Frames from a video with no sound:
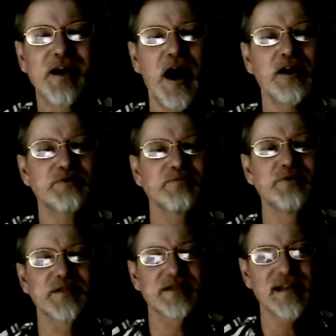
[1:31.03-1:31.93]
the
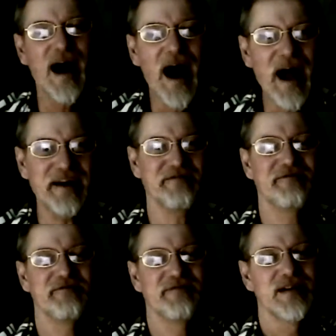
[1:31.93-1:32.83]
gospel is life.
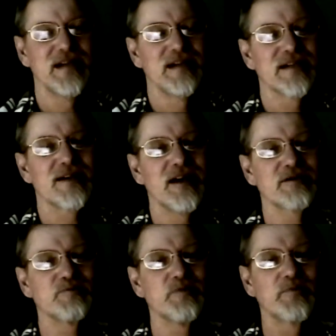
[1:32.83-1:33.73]

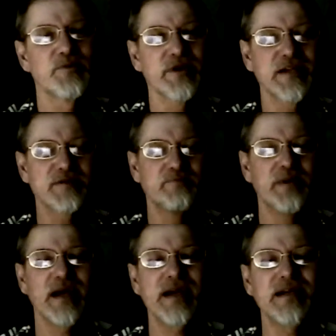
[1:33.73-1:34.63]
gospel brings
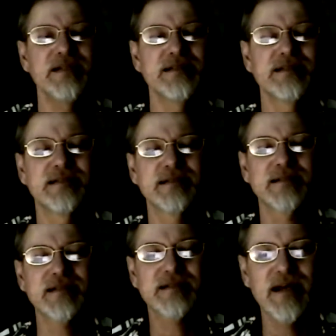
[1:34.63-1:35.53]
peace.
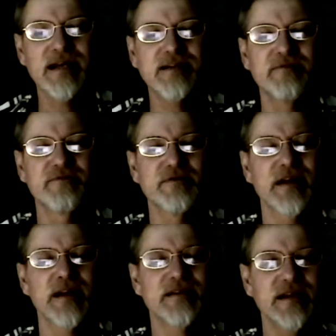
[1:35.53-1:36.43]
And I thank you for
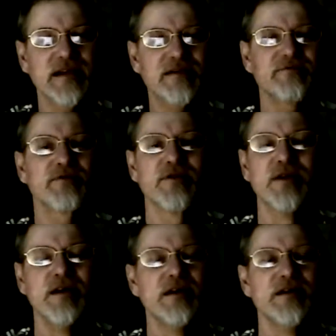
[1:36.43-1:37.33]
that. I thank you for
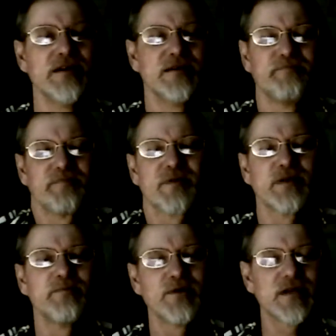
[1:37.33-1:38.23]

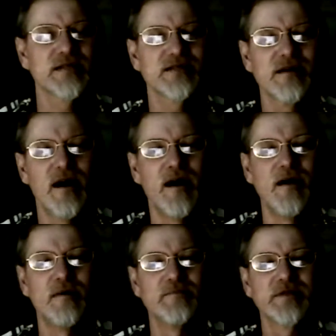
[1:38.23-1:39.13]
the book of
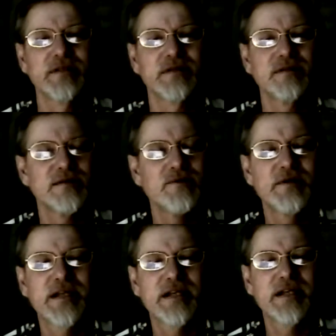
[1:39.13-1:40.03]
Psalms. That
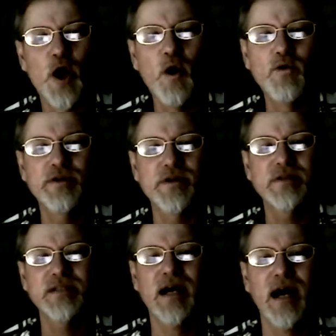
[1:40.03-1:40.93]
we can go
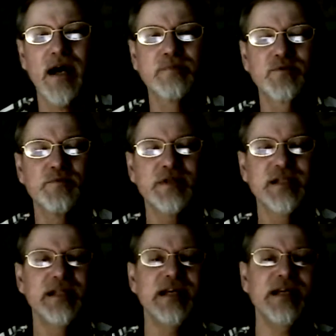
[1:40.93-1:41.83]
there at times when
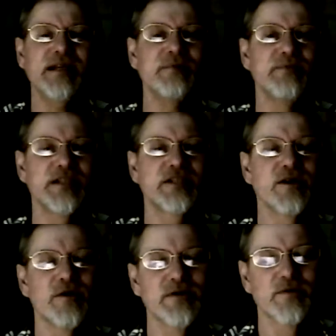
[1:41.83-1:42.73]
we need to be
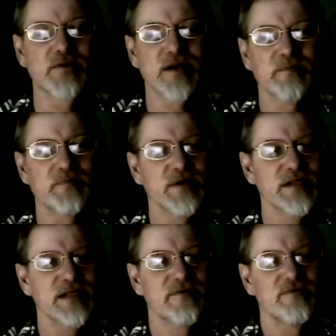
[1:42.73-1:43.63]
shown that we're
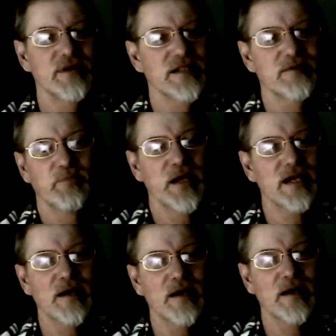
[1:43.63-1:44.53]
complete. If we just
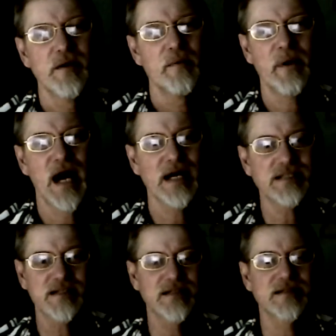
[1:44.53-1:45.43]
pick up
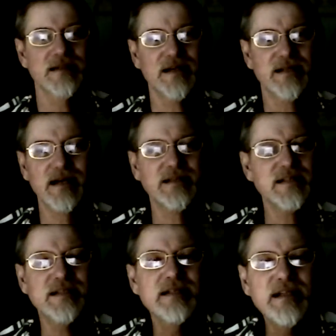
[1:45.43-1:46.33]
passages like that,
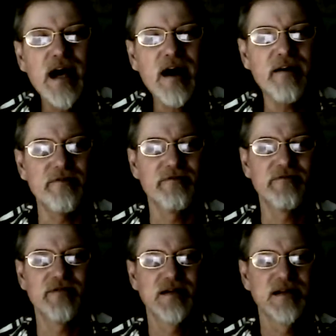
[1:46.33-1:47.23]
that's enough.
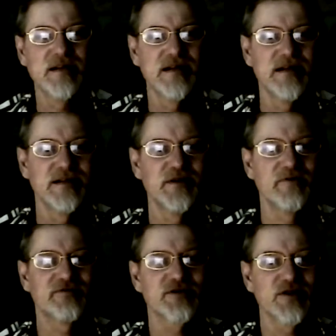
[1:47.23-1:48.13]
You
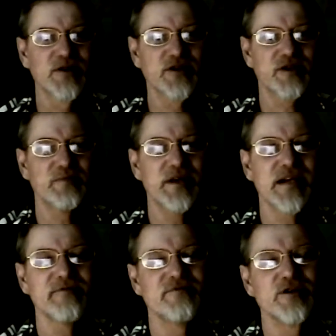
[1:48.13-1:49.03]
have searched me
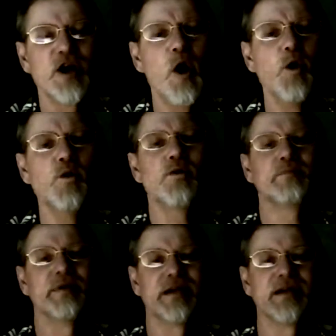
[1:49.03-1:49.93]
and have
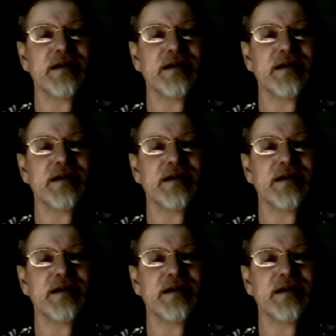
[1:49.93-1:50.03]
known